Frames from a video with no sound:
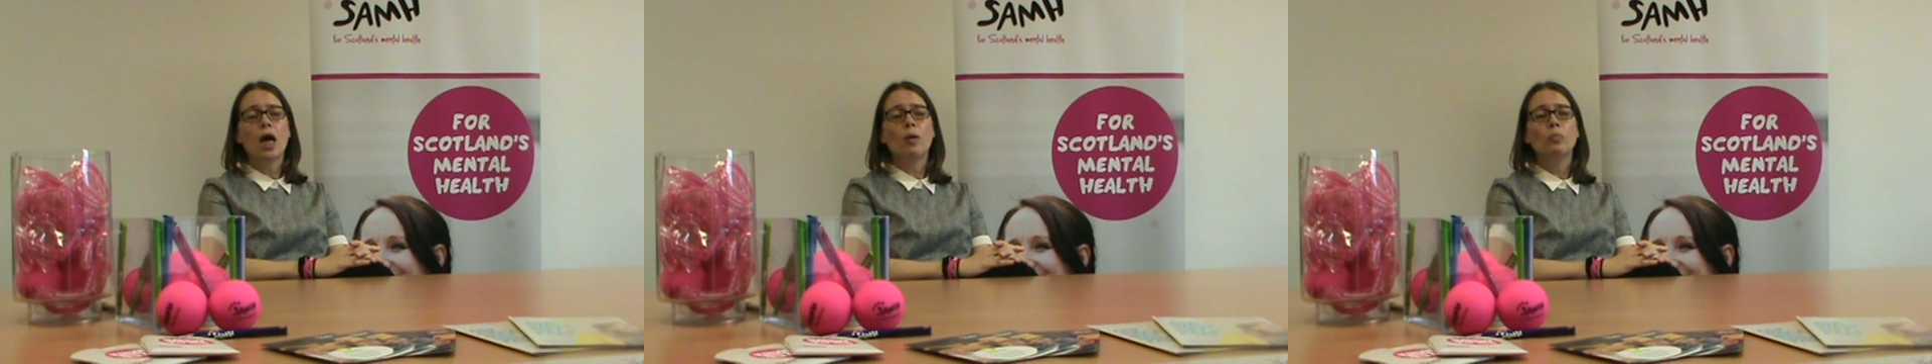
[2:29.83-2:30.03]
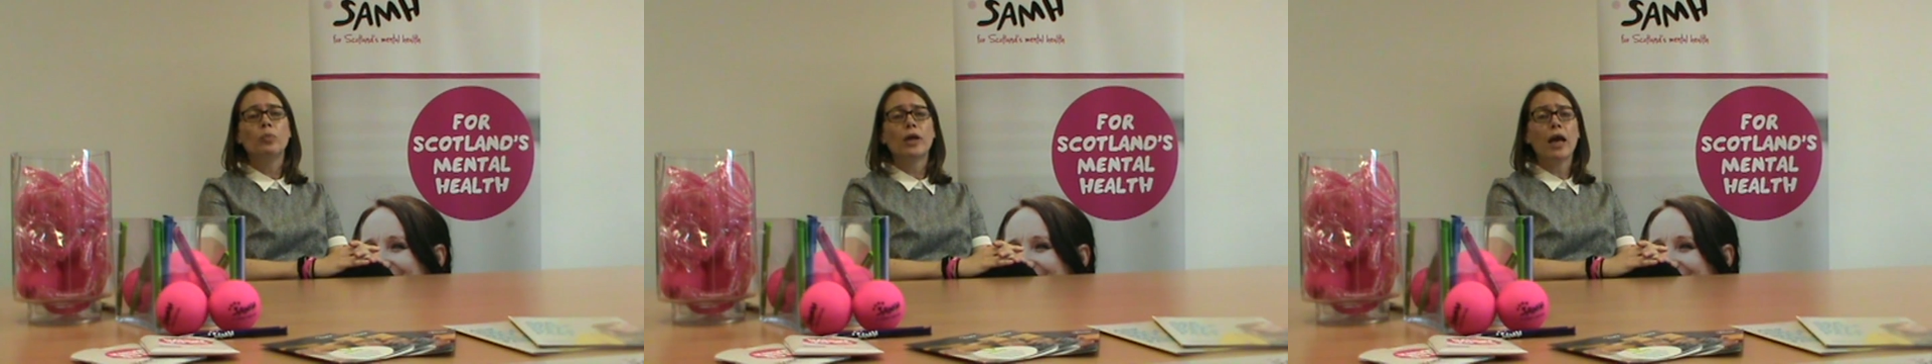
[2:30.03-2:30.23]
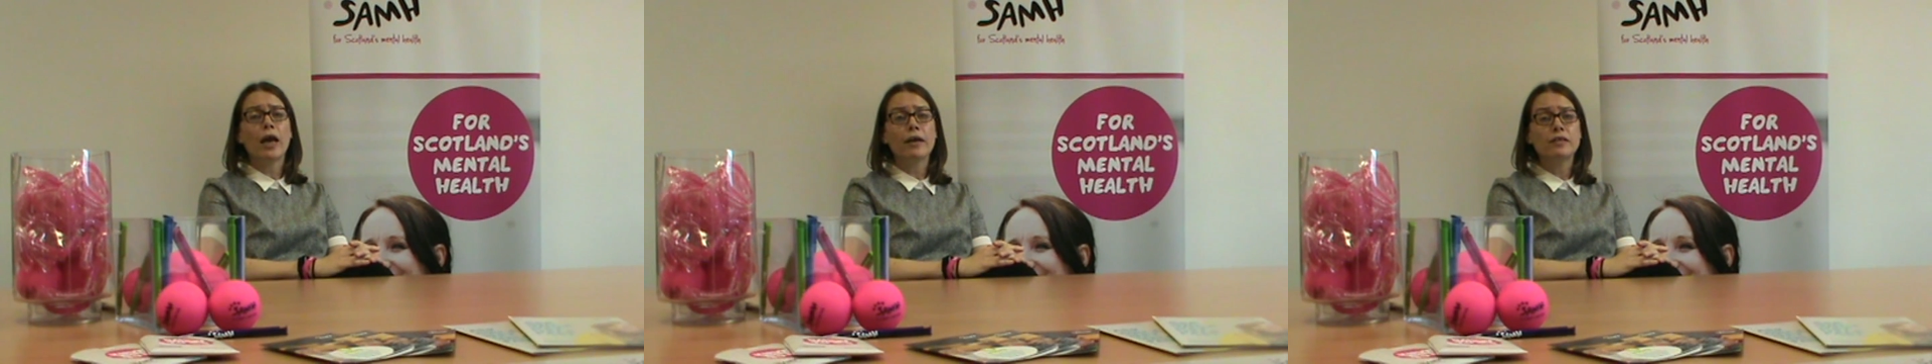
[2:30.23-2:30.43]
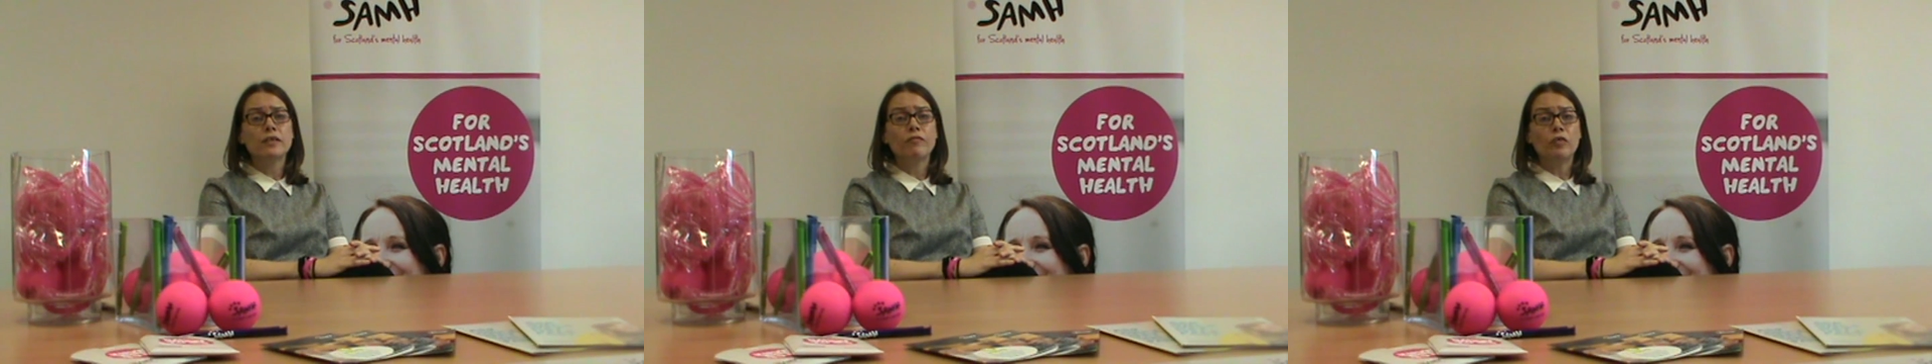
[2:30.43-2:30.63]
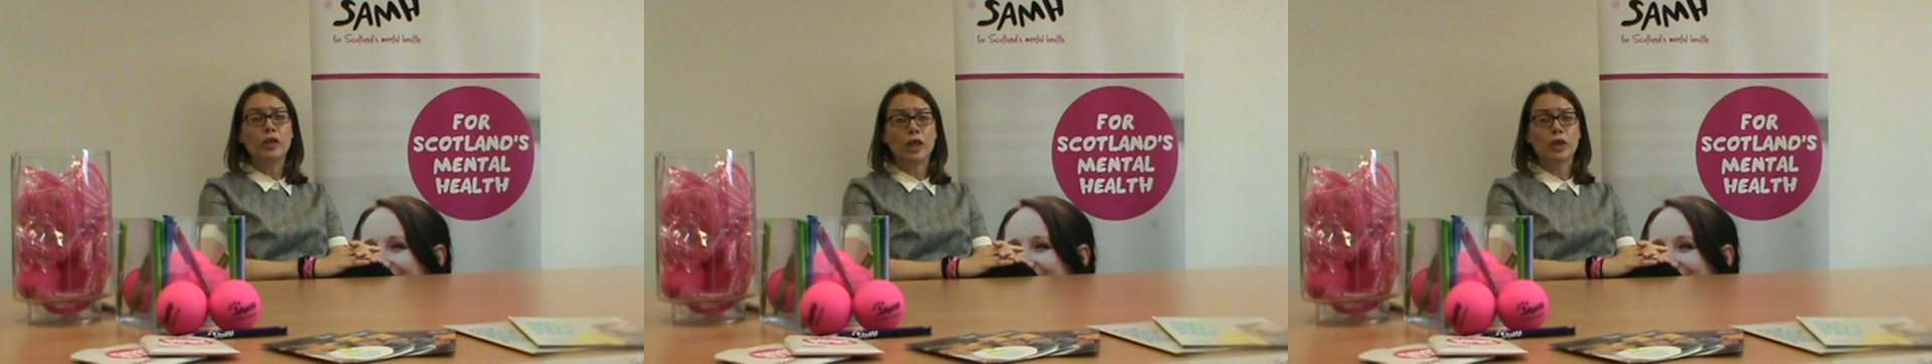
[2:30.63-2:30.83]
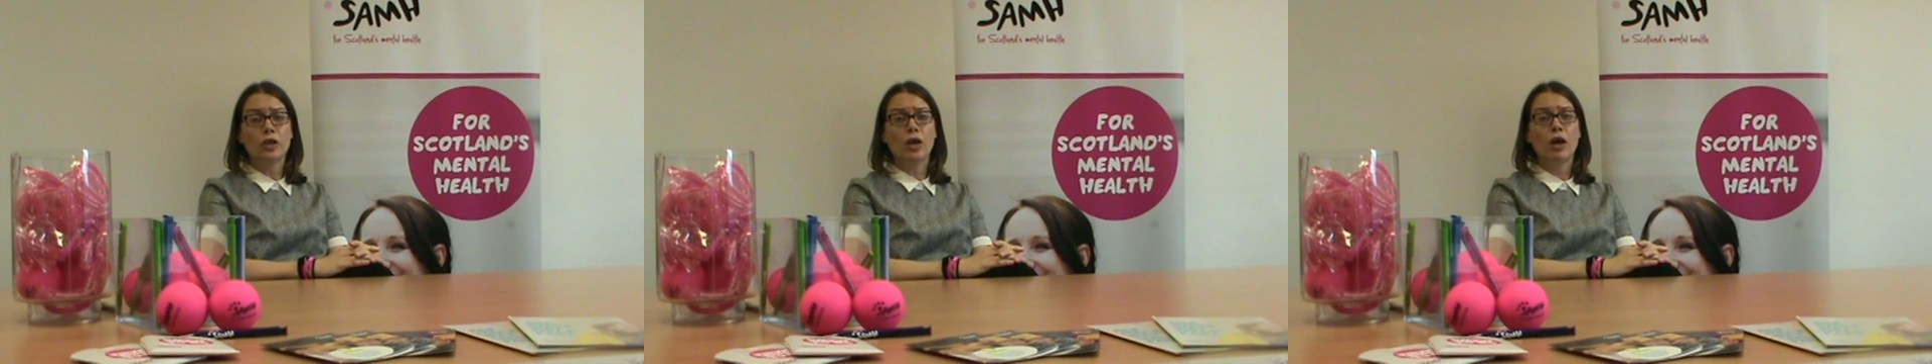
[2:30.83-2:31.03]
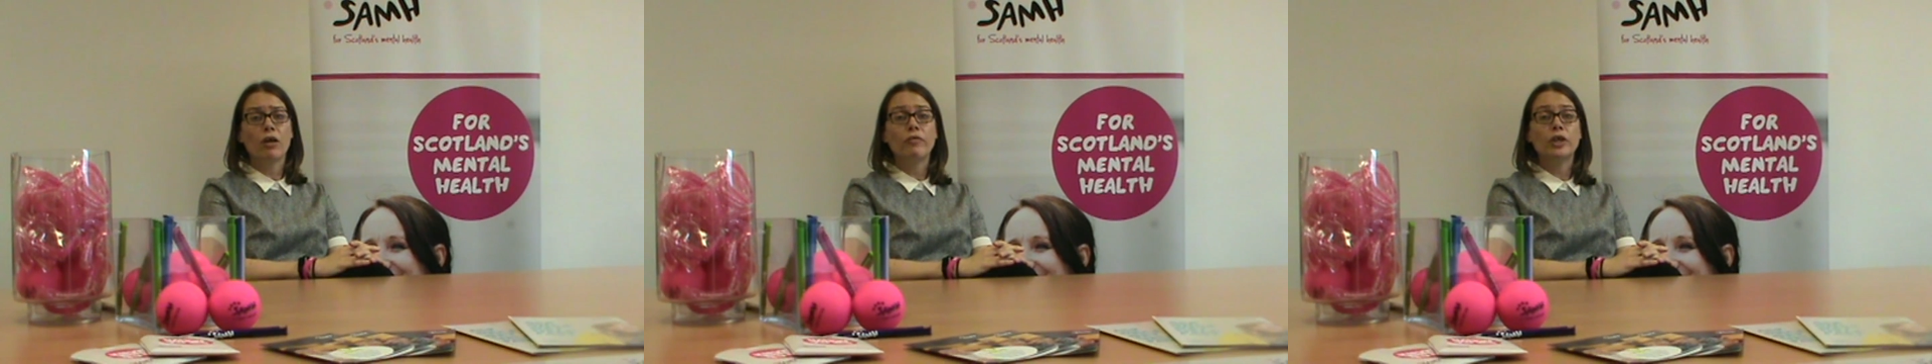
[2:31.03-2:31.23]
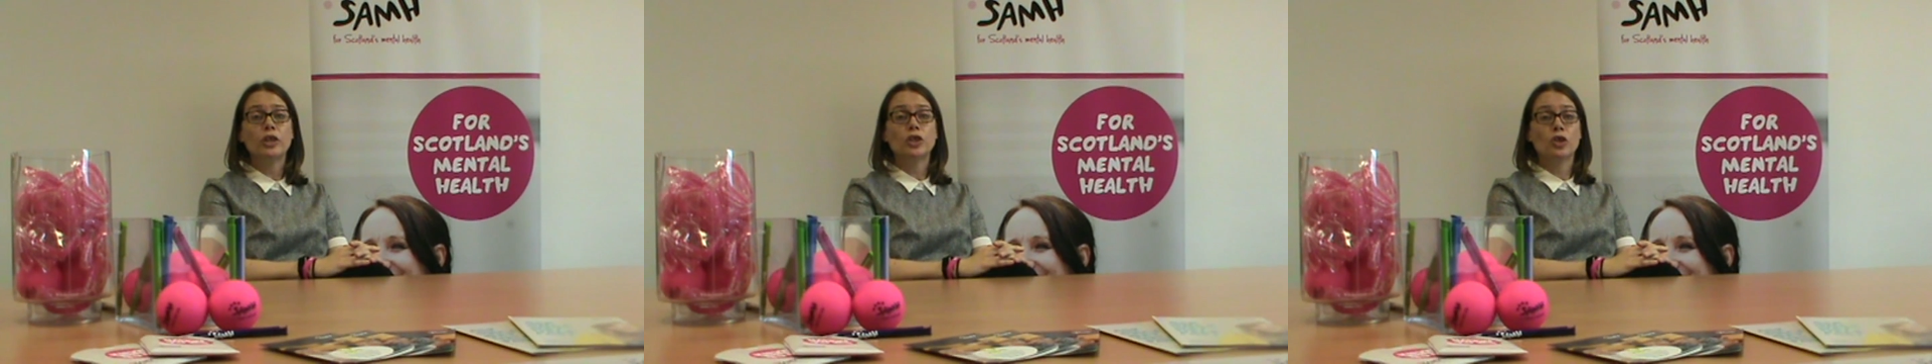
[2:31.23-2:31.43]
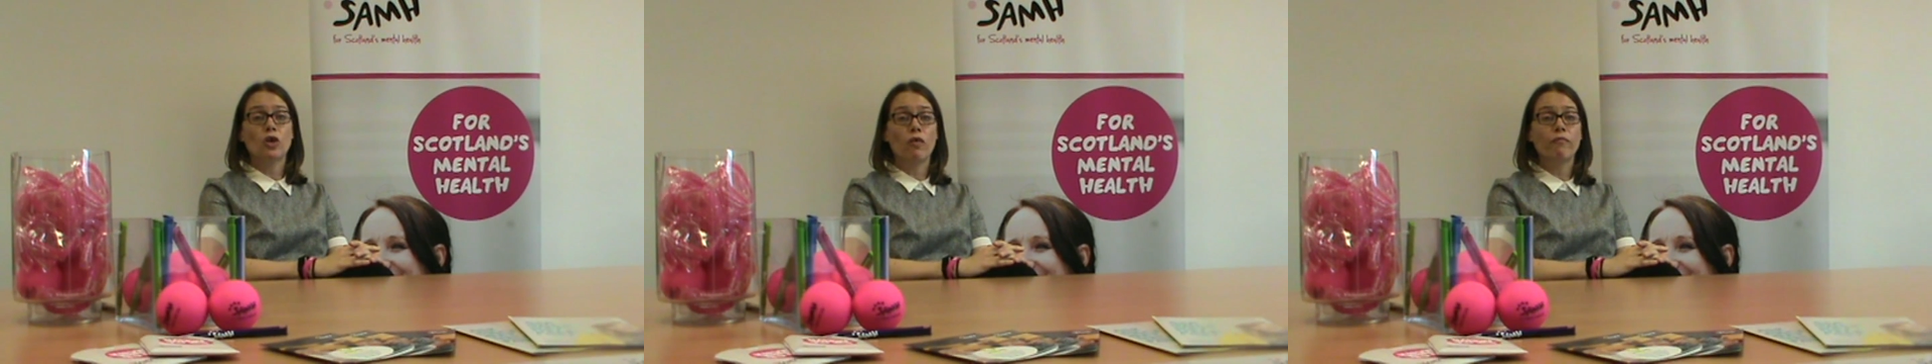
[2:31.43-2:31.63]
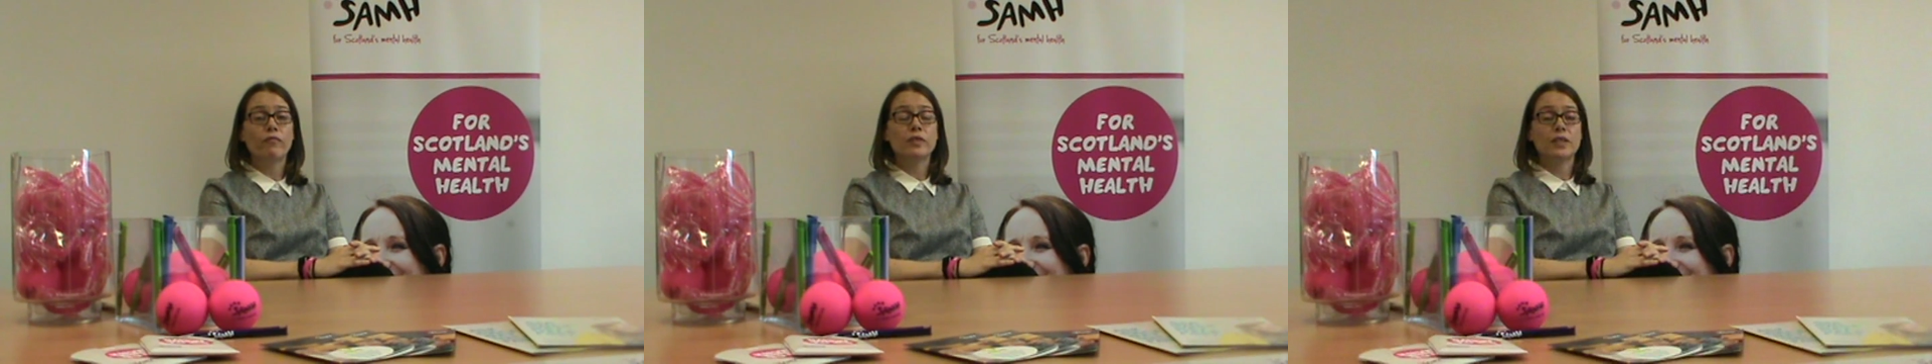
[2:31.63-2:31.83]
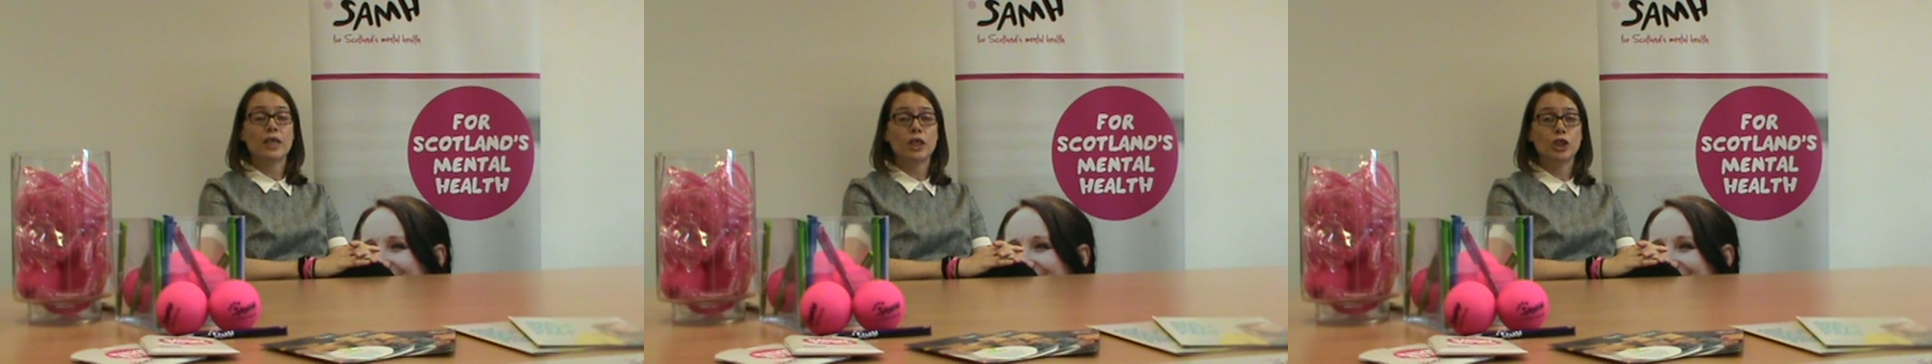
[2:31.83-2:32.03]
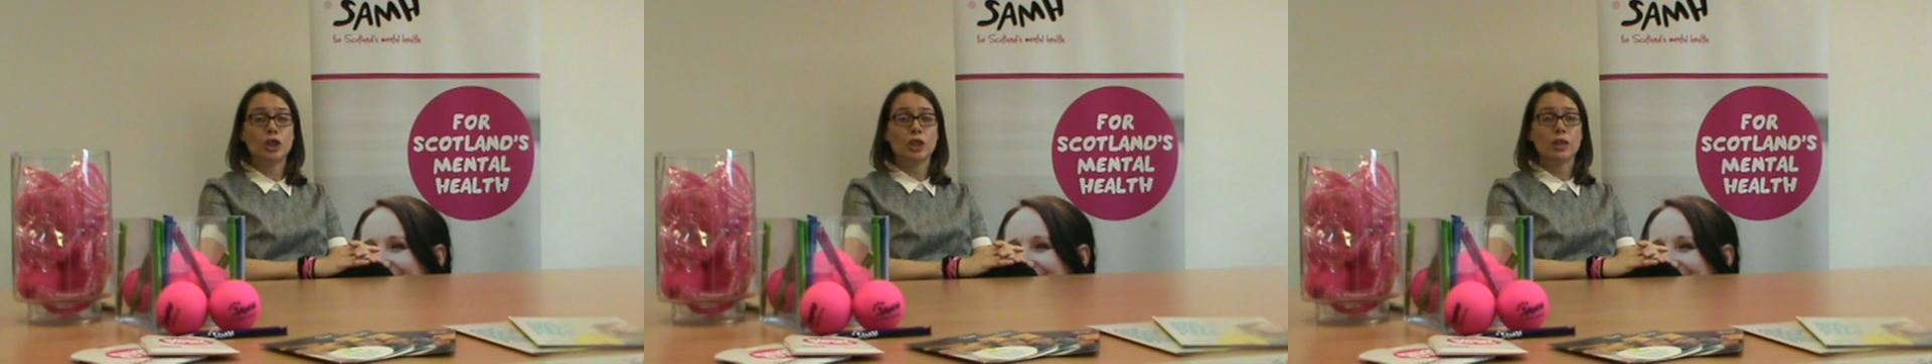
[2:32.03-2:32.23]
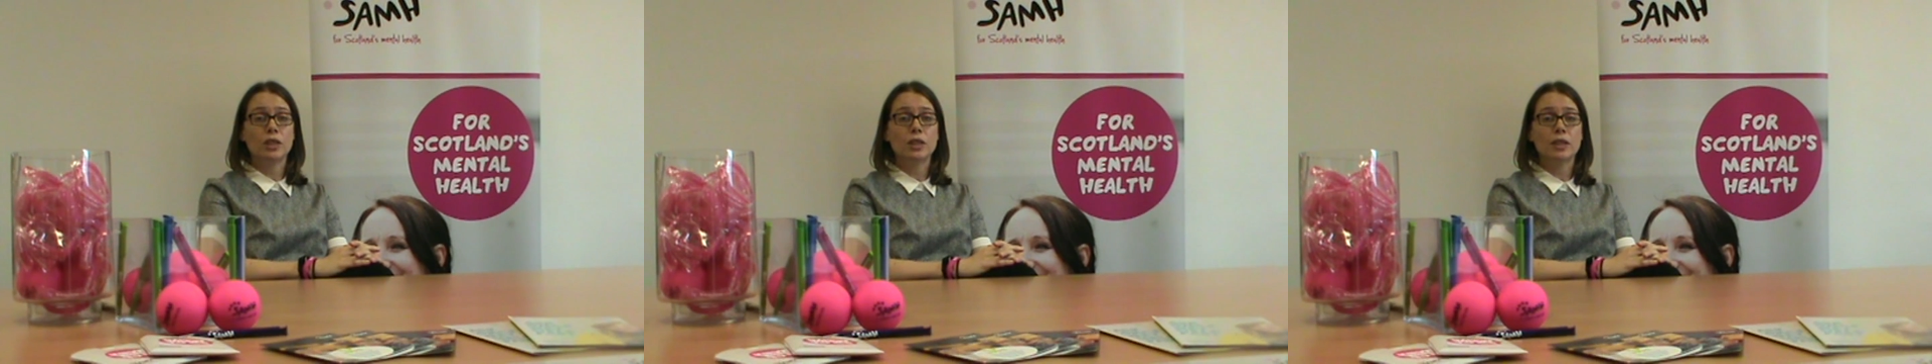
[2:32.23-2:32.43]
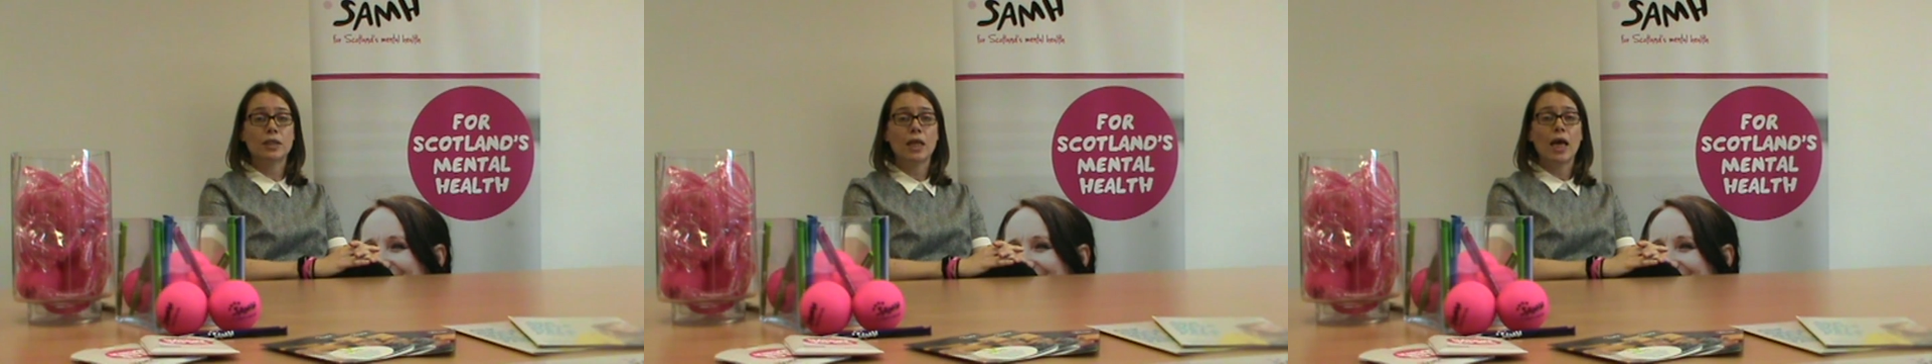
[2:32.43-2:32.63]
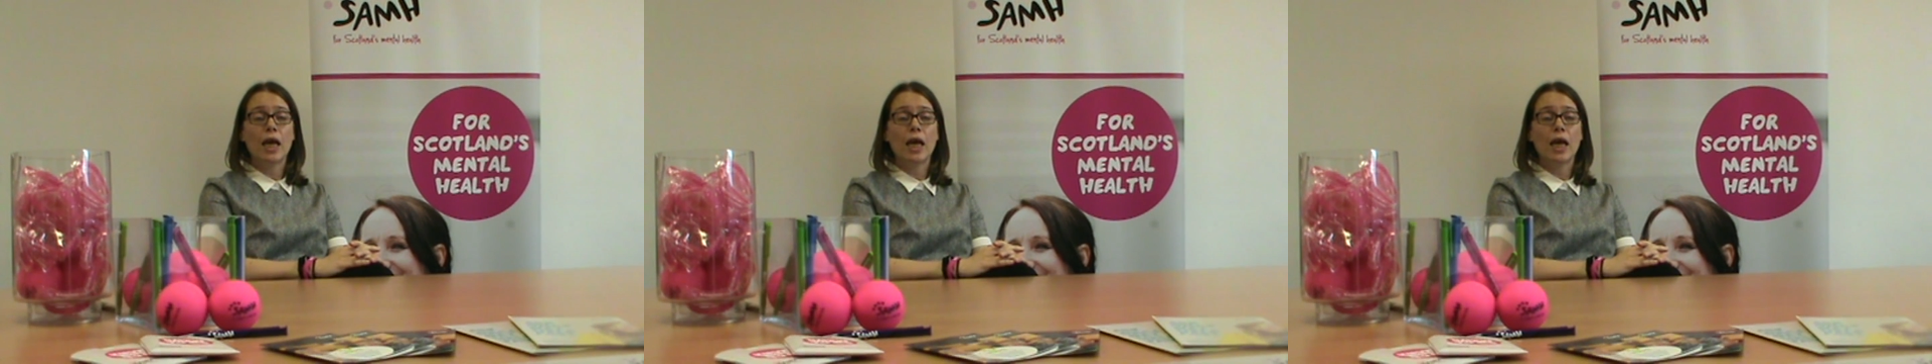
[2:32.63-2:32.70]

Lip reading: We actively encourage conversations